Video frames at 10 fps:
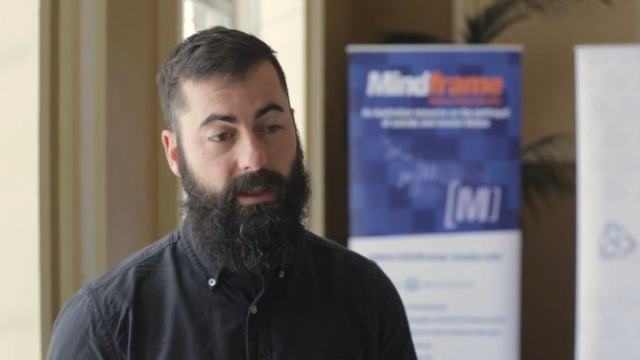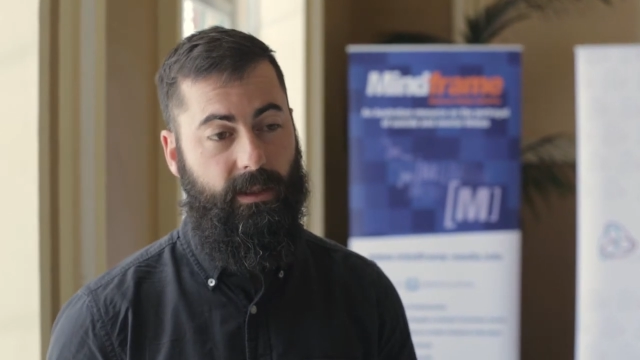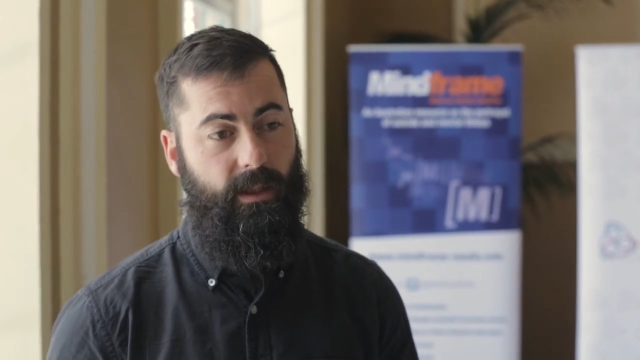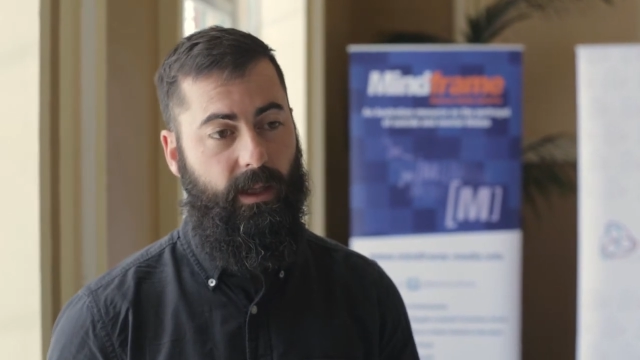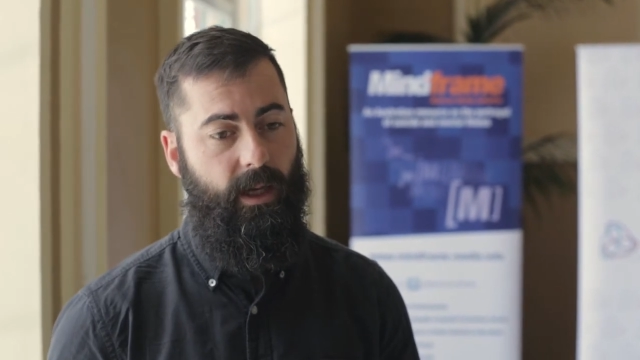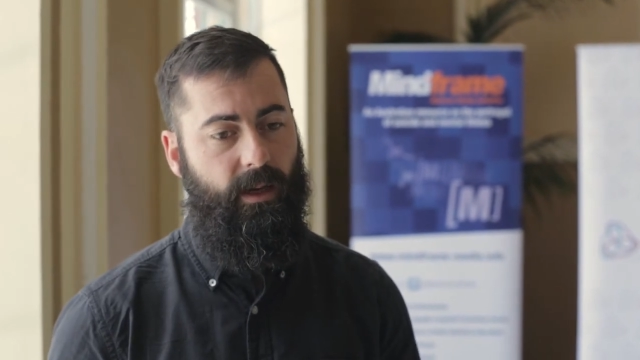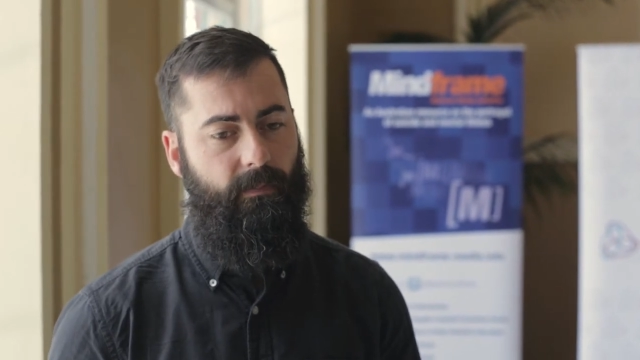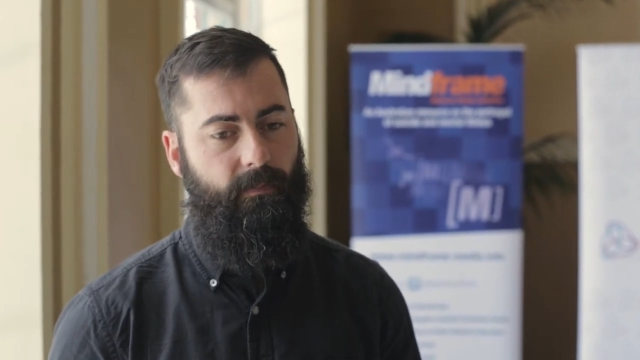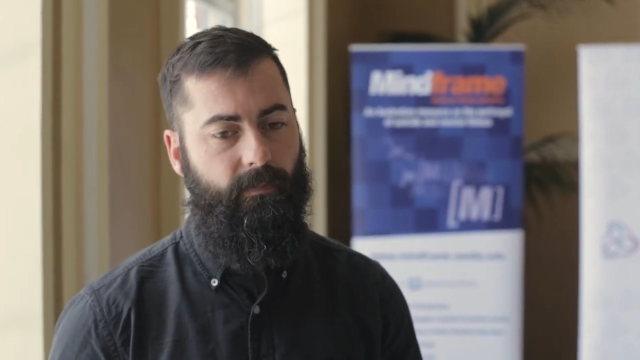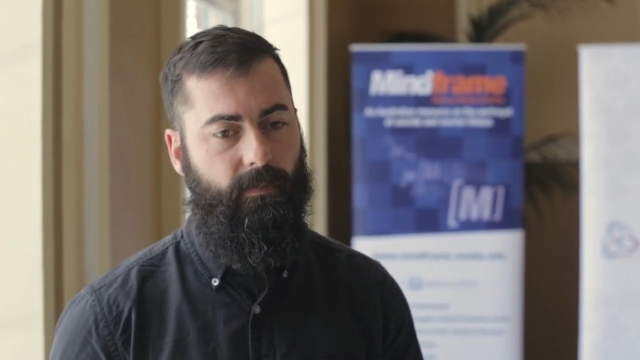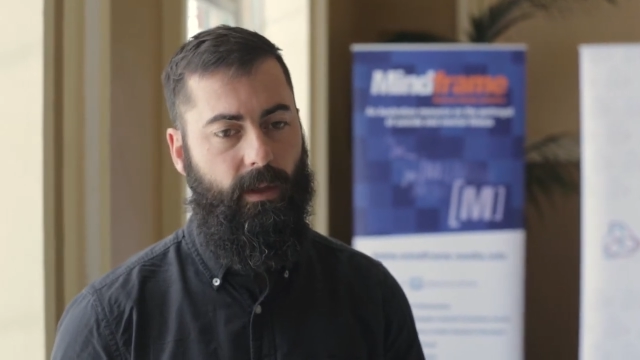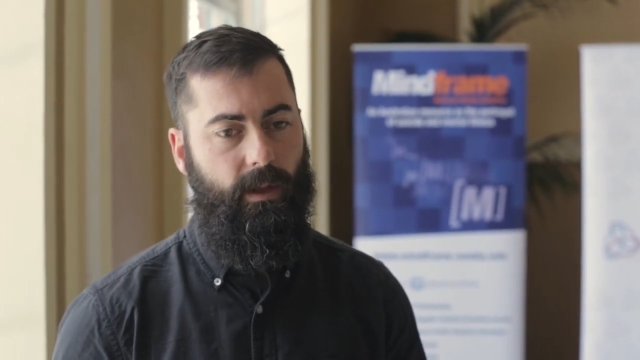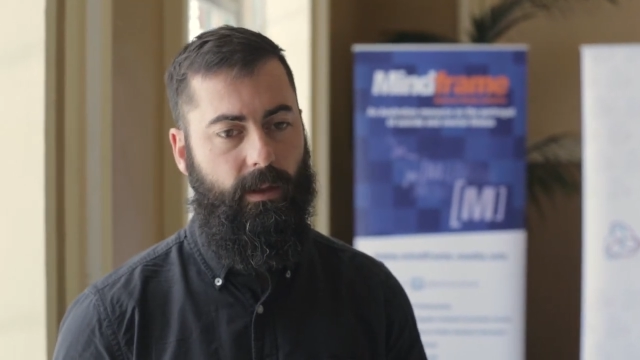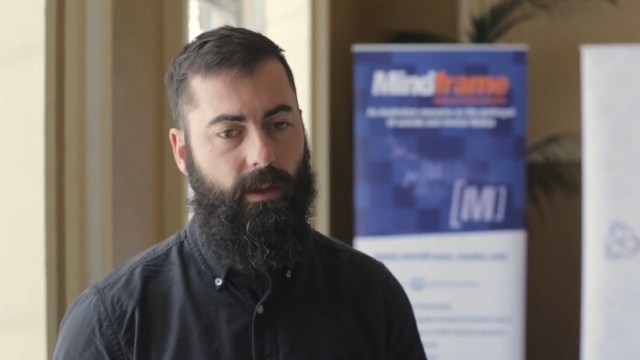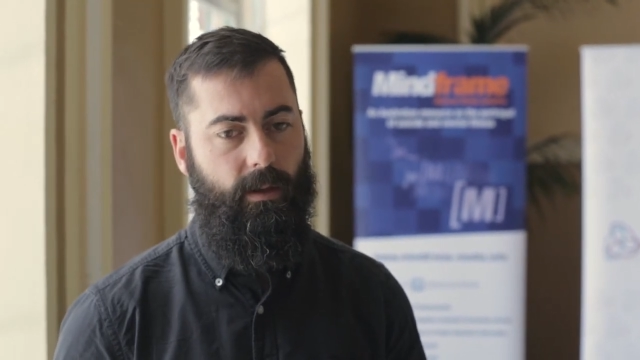that
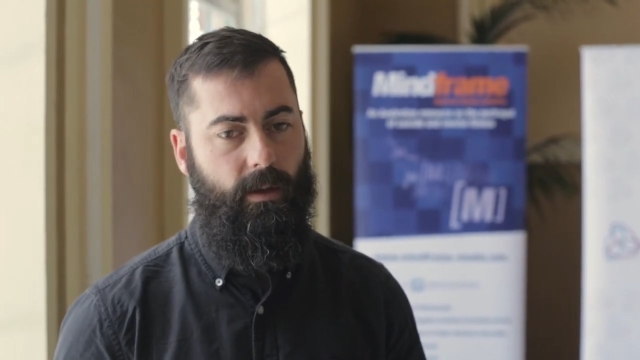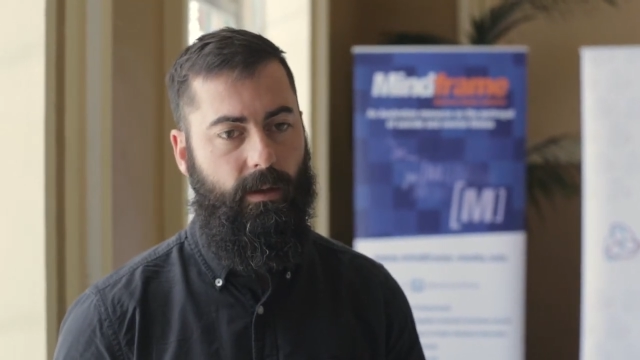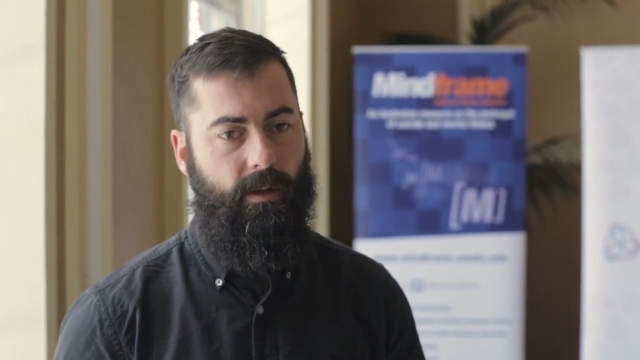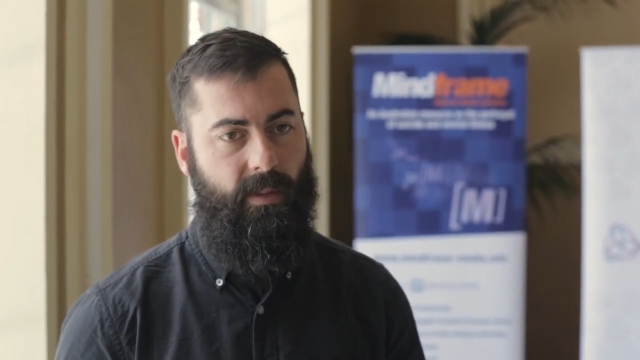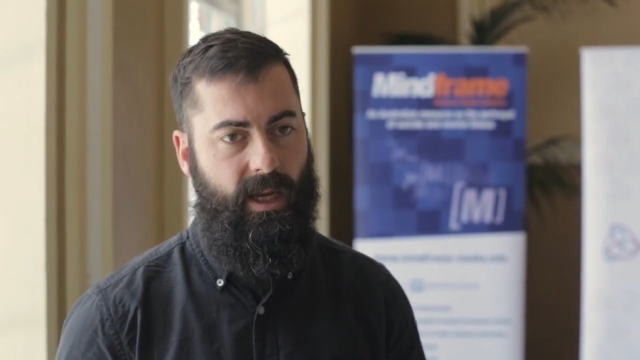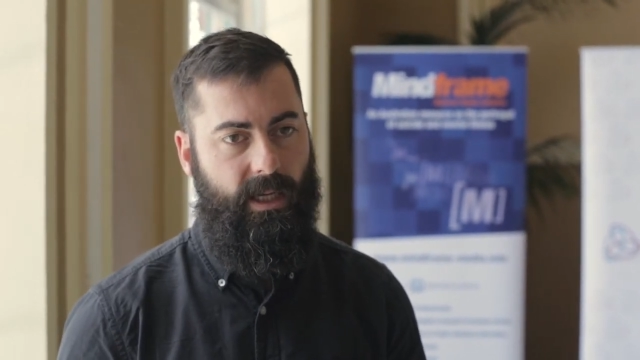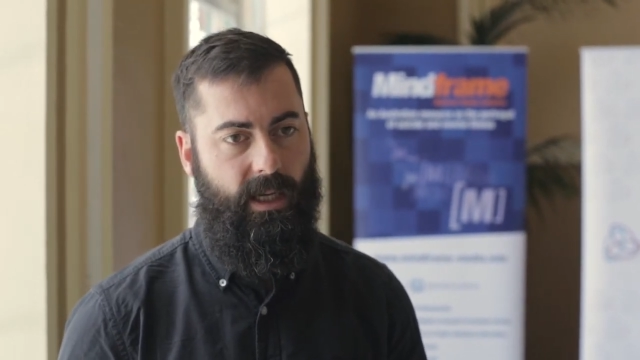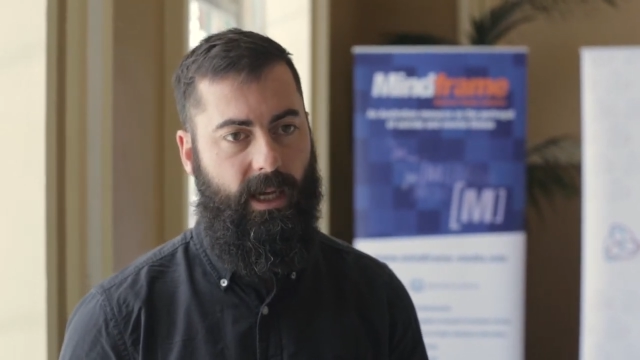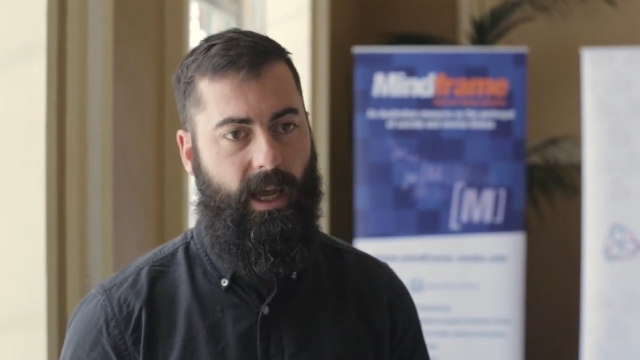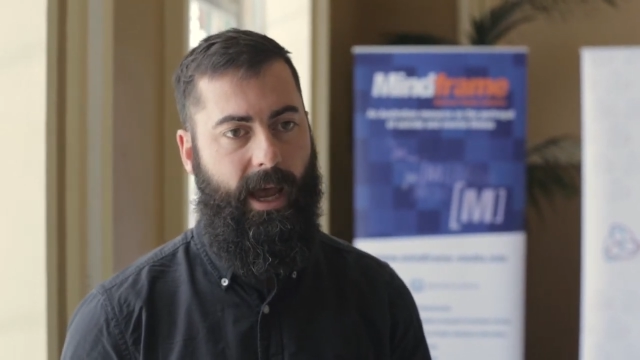the media